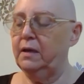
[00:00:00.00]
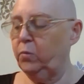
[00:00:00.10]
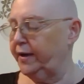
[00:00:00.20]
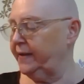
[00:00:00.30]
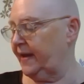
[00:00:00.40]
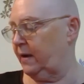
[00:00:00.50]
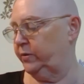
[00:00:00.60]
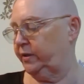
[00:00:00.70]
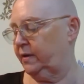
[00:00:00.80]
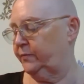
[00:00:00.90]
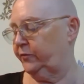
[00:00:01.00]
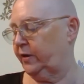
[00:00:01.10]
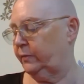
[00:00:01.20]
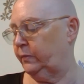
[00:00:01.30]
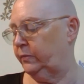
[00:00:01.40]
Where did that one come
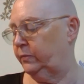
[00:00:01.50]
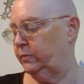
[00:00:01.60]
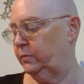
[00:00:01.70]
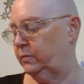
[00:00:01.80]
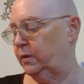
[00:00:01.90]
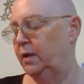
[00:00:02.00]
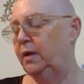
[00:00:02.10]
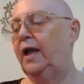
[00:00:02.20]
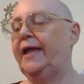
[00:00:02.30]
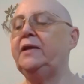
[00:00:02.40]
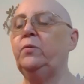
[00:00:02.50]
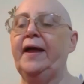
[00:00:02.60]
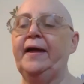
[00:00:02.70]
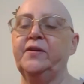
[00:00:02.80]
from? Anyway,